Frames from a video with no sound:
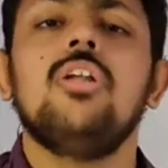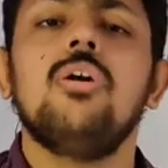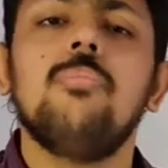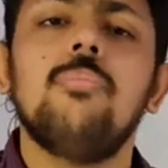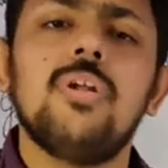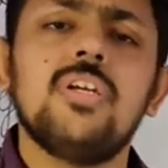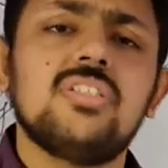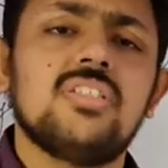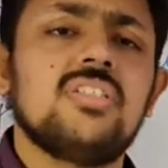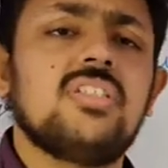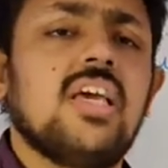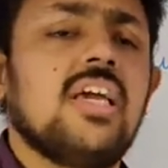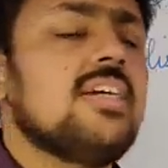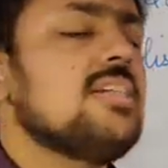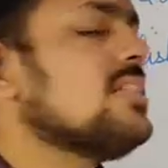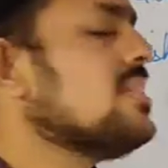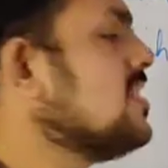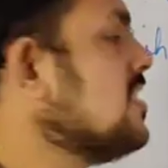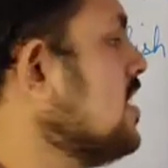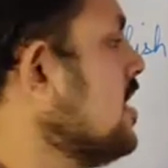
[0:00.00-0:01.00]
numerous
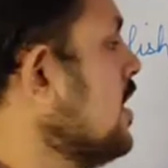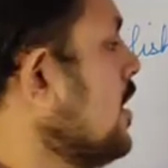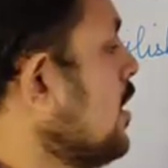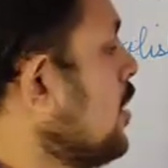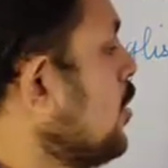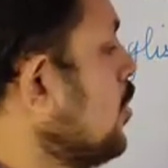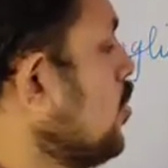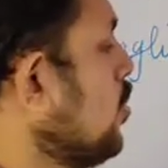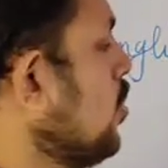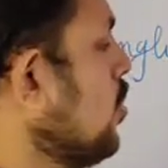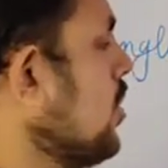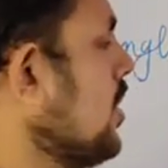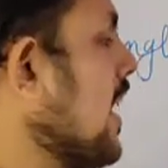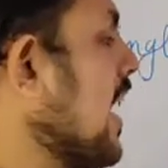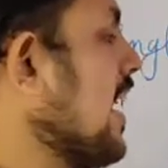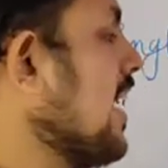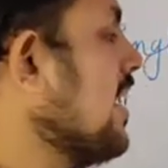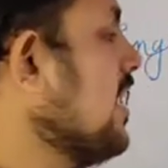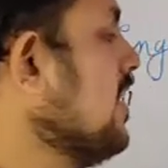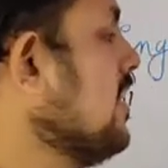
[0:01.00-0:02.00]
things to
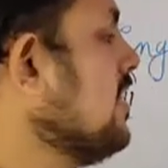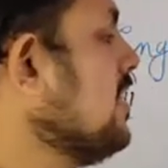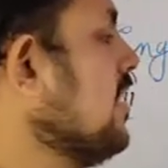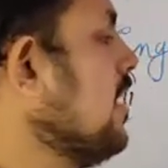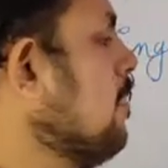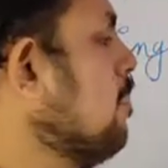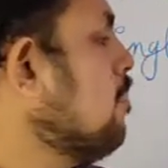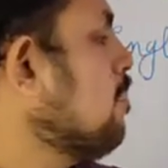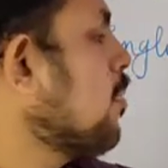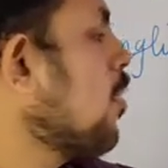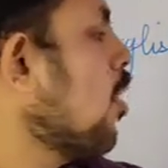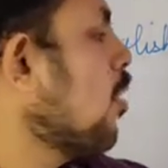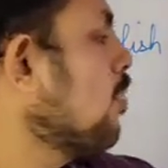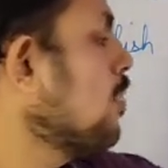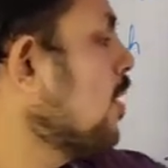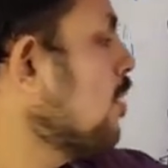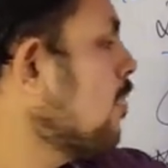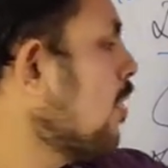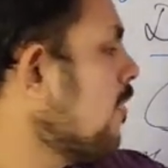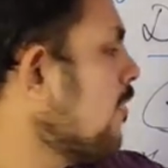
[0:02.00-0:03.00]
tackle the
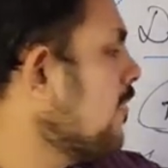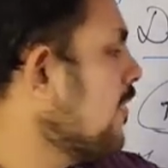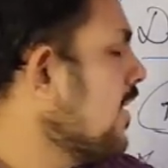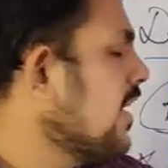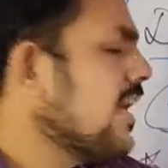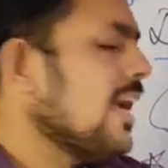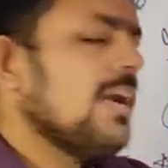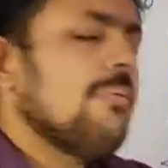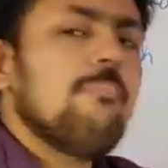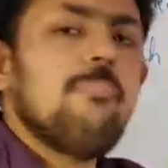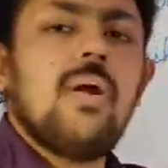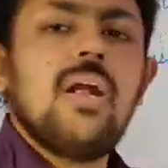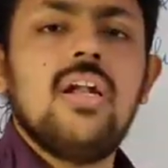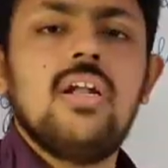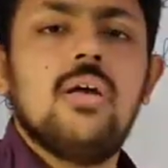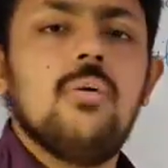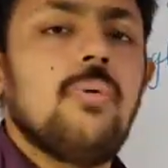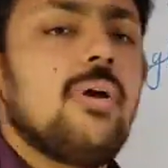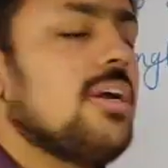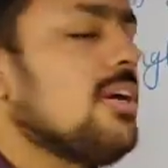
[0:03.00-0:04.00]
problem of
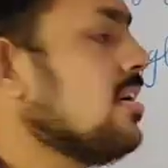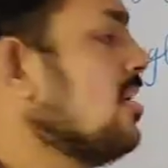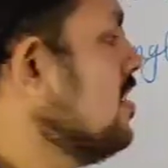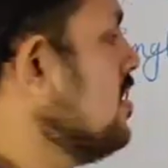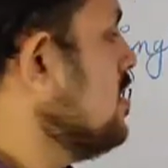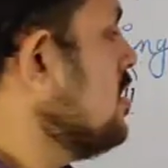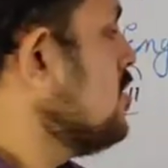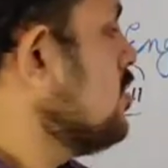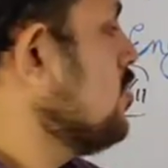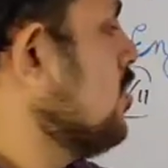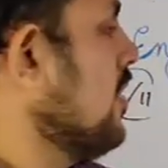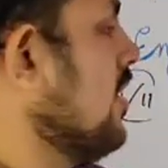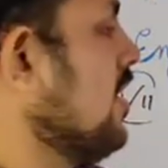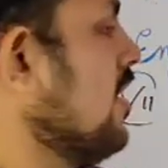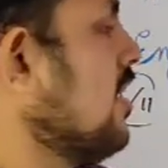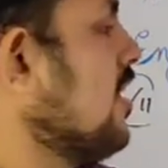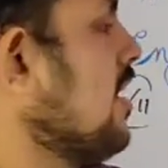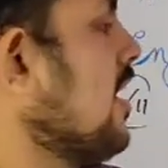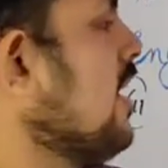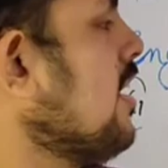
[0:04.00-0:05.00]
pandemic. So
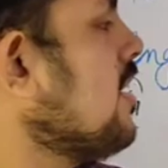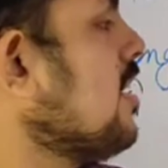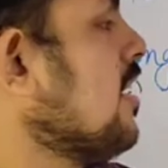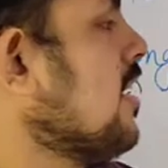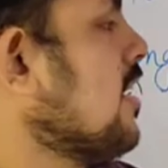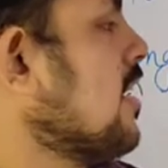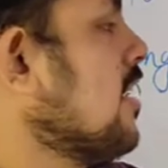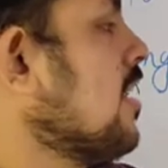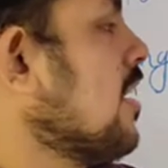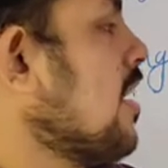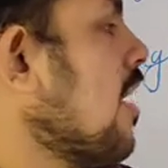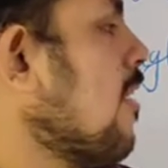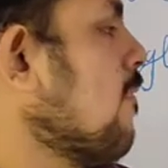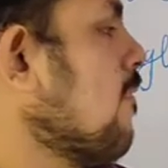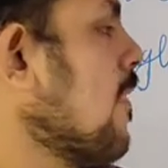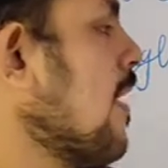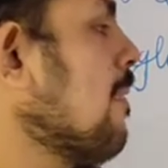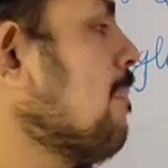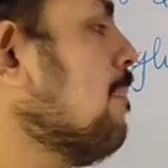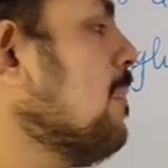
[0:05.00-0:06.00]
internet, a
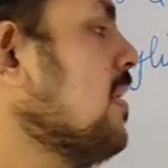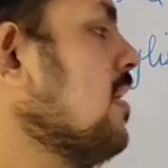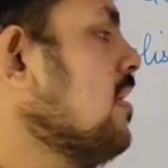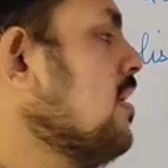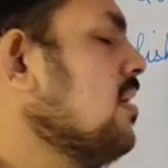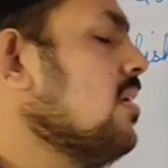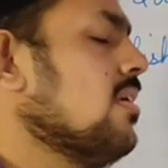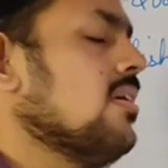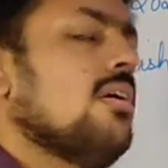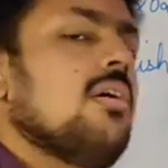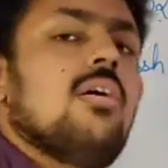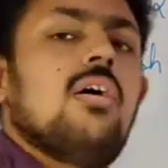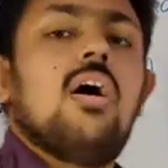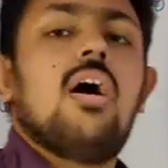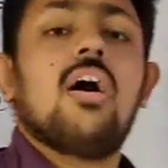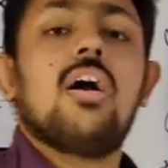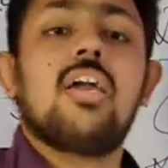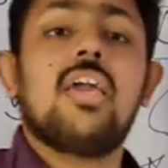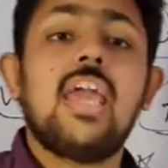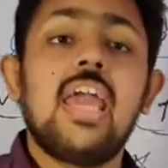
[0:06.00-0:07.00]
weapon
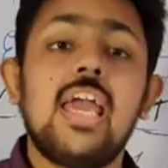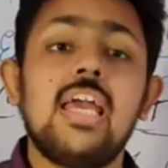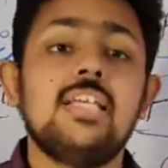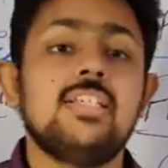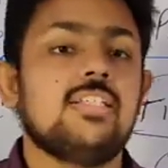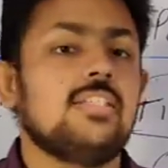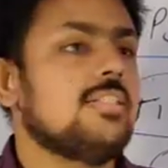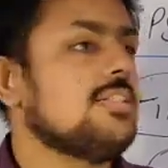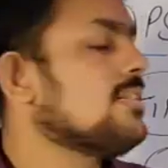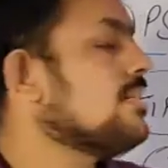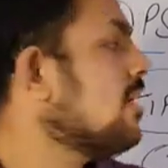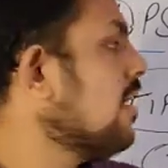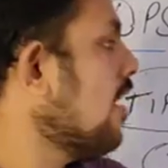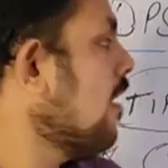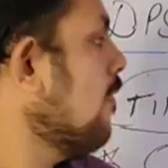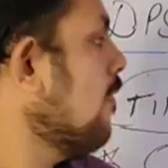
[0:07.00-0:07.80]
against, a